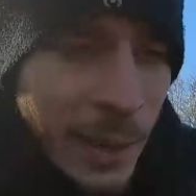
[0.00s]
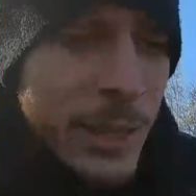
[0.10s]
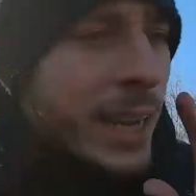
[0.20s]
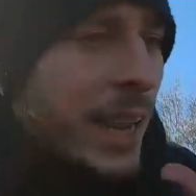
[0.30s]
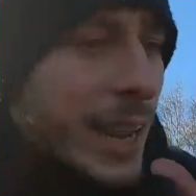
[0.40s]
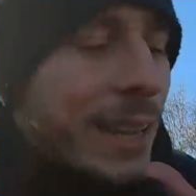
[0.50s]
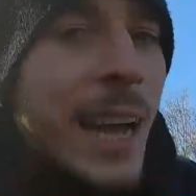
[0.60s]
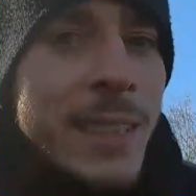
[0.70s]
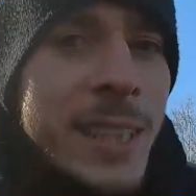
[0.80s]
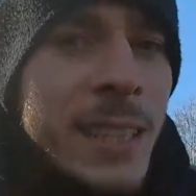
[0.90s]
And I was like,
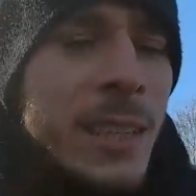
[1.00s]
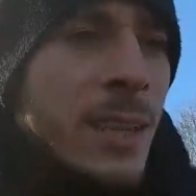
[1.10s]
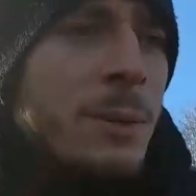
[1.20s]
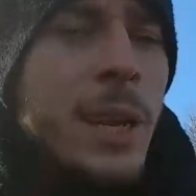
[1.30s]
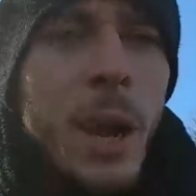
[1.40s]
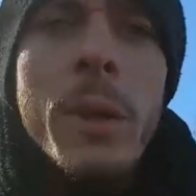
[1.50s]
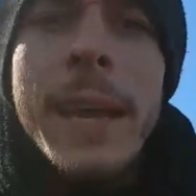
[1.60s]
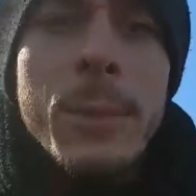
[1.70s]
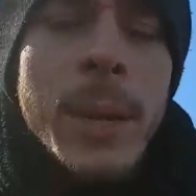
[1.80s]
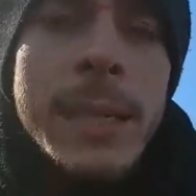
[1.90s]
that sentence, I was like, oh,
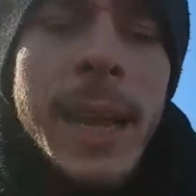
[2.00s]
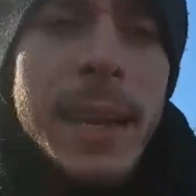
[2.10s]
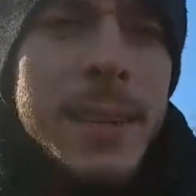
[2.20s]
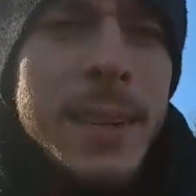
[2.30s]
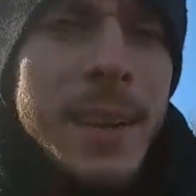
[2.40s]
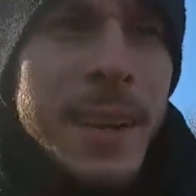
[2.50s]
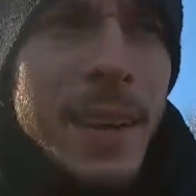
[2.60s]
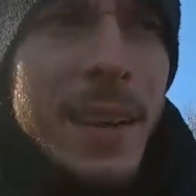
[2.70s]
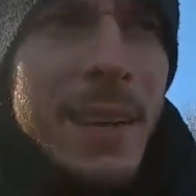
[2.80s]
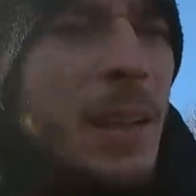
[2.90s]
that's what I did.
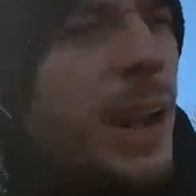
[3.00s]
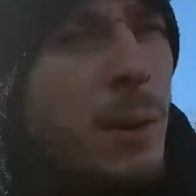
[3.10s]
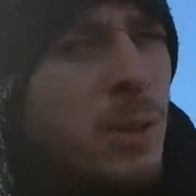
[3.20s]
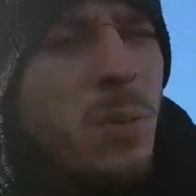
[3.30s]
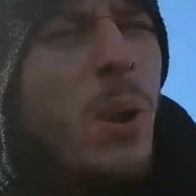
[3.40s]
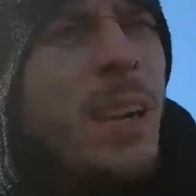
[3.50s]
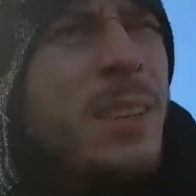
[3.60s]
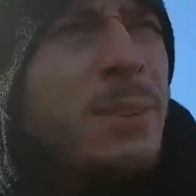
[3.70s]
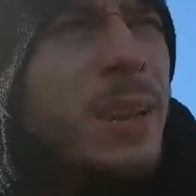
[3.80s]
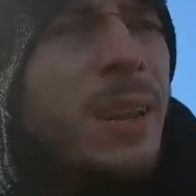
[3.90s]
And I was
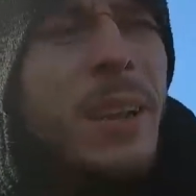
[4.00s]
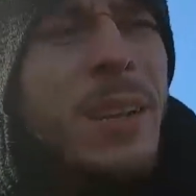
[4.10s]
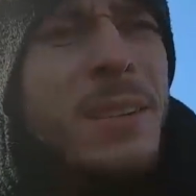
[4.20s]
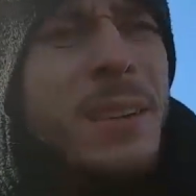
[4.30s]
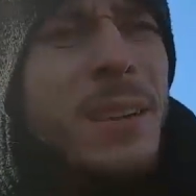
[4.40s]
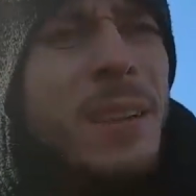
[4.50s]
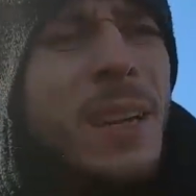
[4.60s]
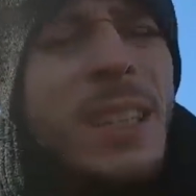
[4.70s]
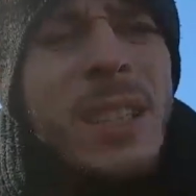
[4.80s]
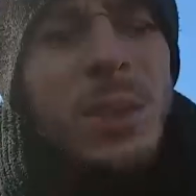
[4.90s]
surprised. I was like,
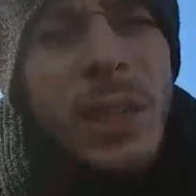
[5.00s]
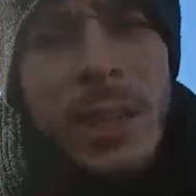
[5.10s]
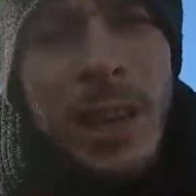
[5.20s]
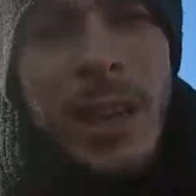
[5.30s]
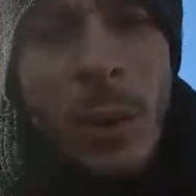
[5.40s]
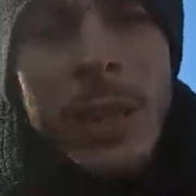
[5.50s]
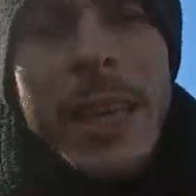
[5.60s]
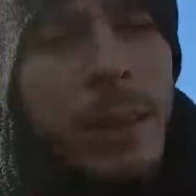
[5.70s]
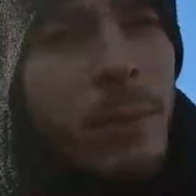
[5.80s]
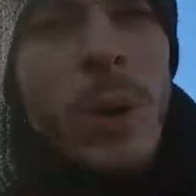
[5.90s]
that's interesting, he
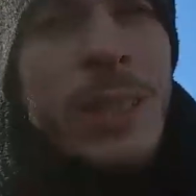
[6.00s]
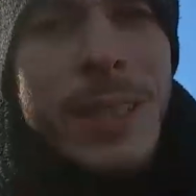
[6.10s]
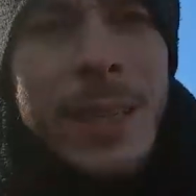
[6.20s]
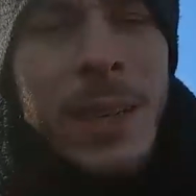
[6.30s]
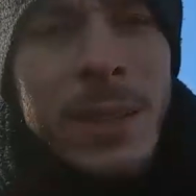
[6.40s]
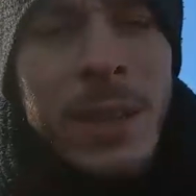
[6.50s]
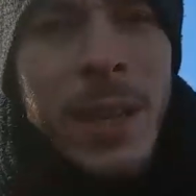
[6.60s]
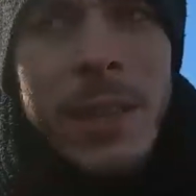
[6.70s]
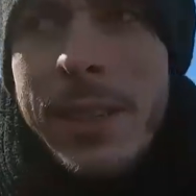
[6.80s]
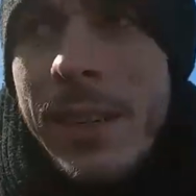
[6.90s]
only gave one sentence
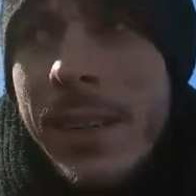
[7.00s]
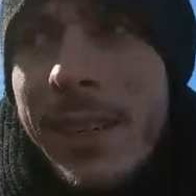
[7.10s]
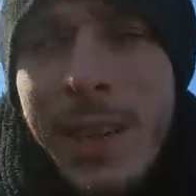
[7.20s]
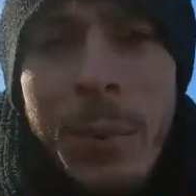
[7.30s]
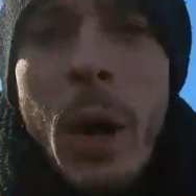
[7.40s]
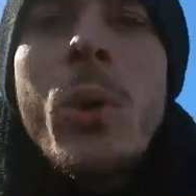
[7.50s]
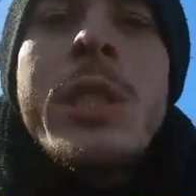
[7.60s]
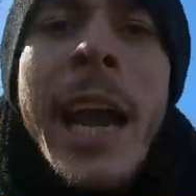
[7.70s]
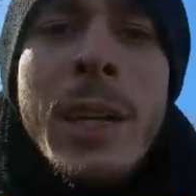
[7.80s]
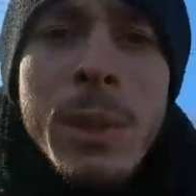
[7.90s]
to this. Now, my
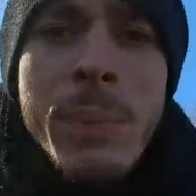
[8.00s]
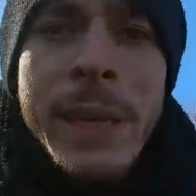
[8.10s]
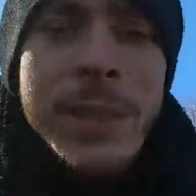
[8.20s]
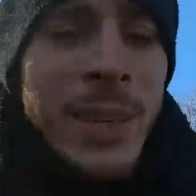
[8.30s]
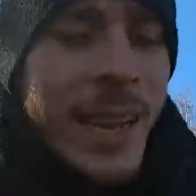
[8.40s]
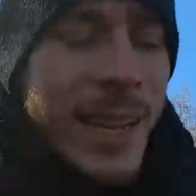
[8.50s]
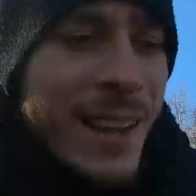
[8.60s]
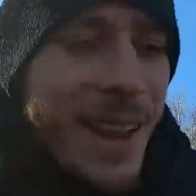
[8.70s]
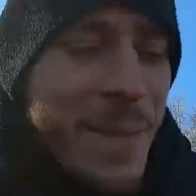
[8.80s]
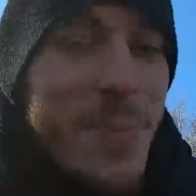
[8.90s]
whole channel was based on that.
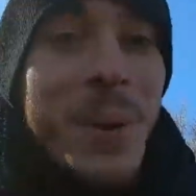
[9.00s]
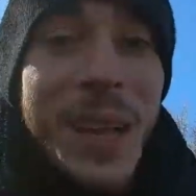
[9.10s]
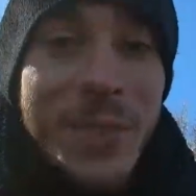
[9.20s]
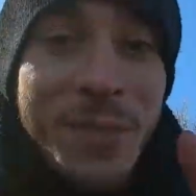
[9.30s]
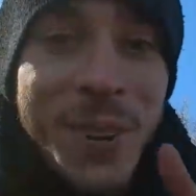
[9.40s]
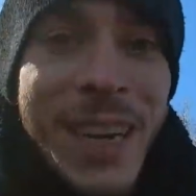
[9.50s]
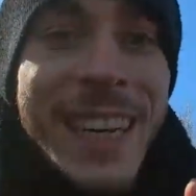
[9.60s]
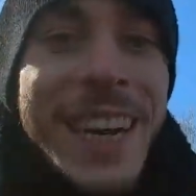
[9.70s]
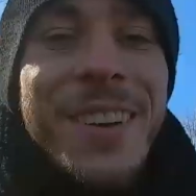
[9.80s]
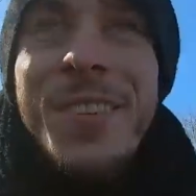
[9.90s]
But then,
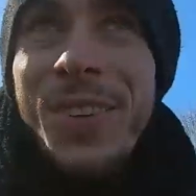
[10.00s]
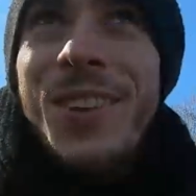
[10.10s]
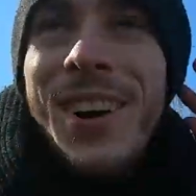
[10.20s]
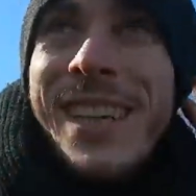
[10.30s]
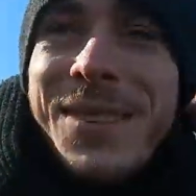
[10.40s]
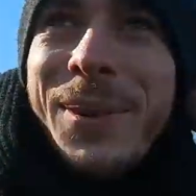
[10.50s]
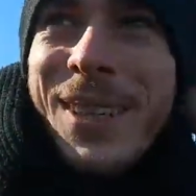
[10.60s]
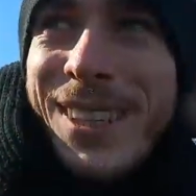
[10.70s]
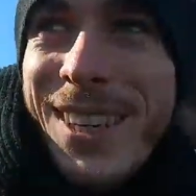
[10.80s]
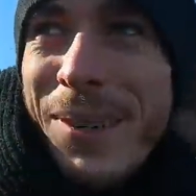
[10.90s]
funny enough, if you read the
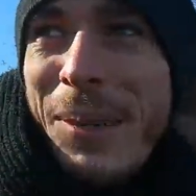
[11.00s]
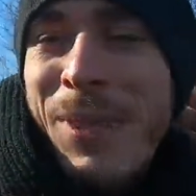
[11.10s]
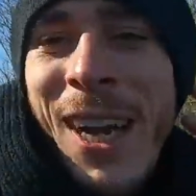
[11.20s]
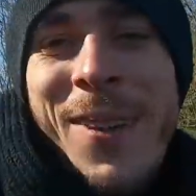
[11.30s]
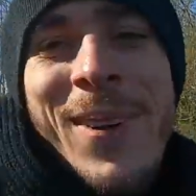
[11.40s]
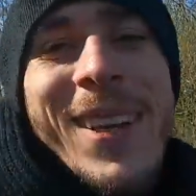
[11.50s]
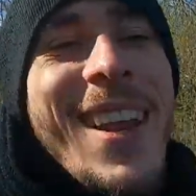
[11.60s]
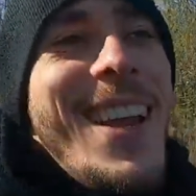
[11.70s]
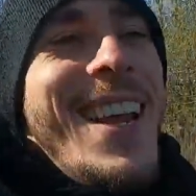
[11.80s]
books, you know what I'm talking about.